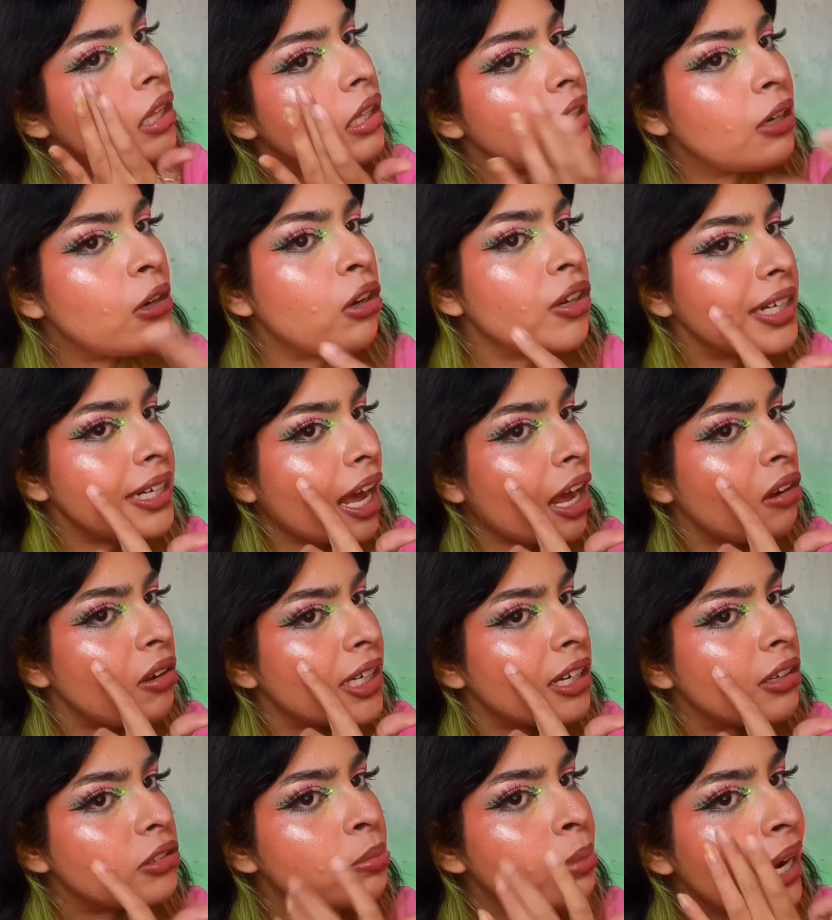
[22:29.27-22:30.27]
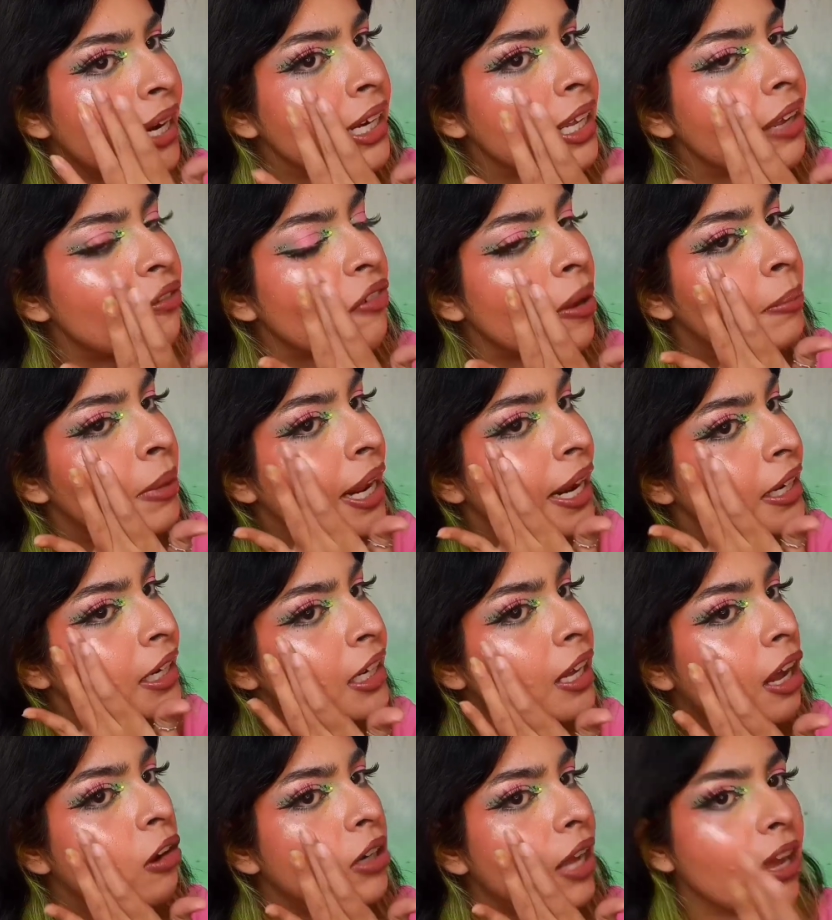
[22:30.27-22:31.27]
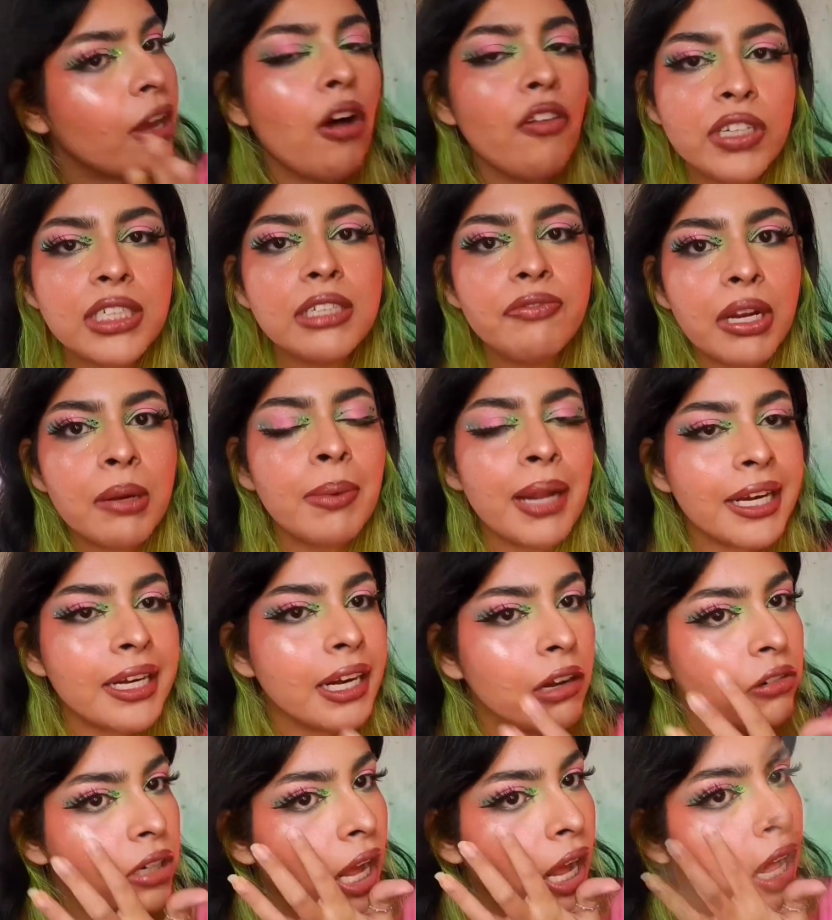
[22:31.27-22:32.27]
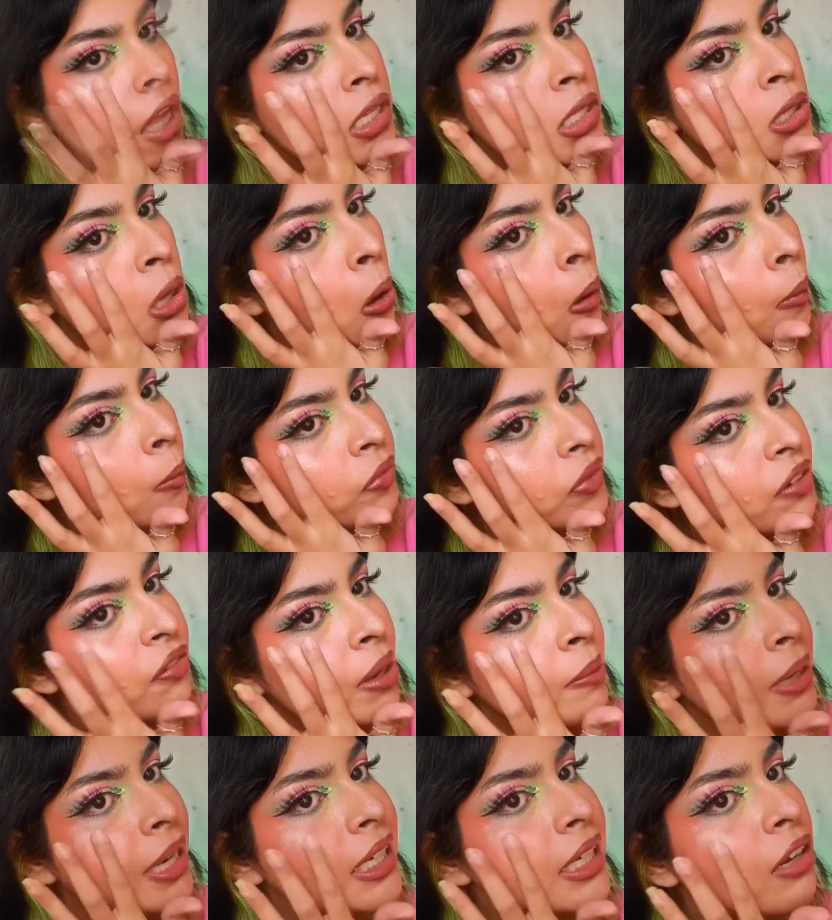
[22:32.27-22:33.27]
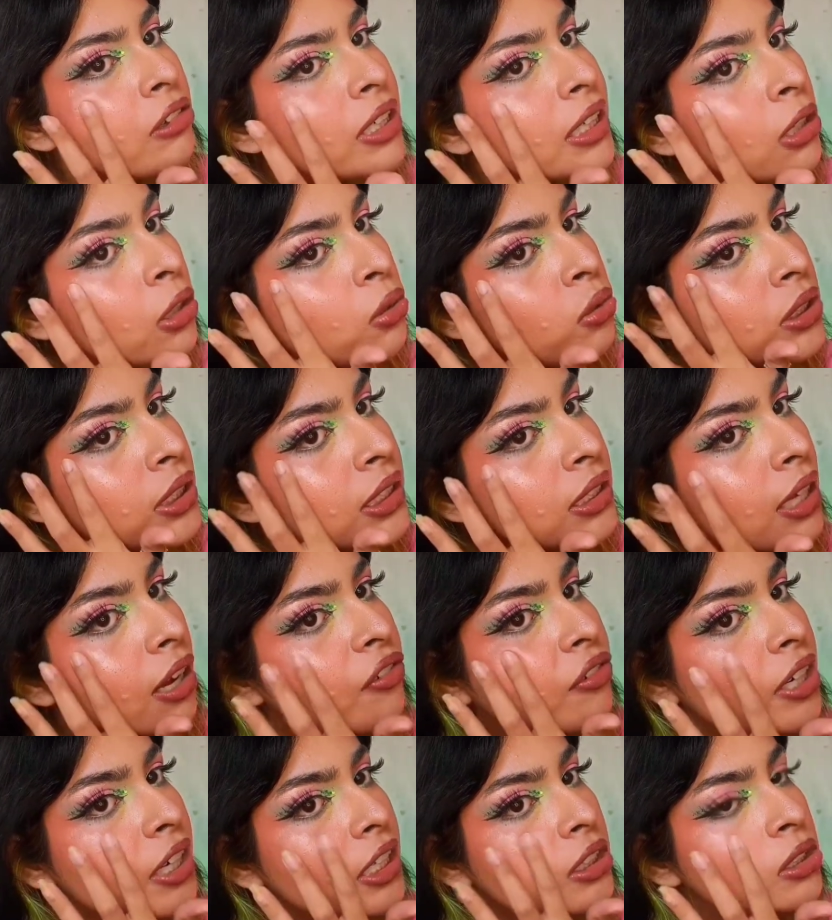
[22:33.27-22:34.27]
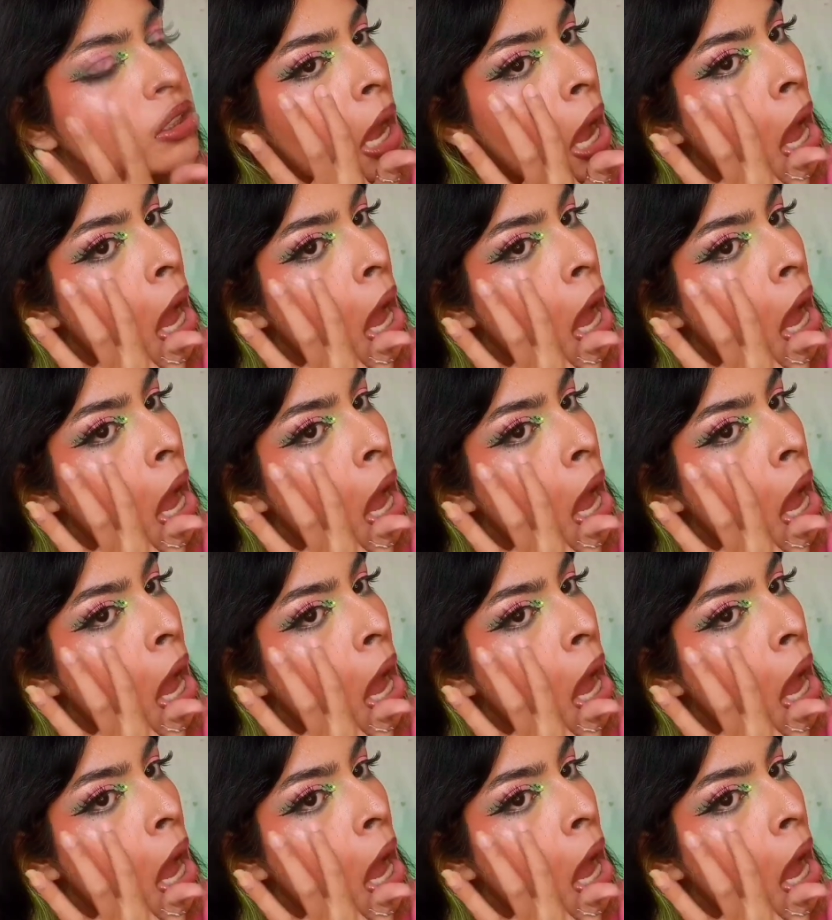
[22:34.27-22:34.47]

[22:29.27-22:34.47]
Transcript: Look, now it looks blinding. If I blend it out, I obviously will blend it out, na? So if I blend it out, it loses its coverage.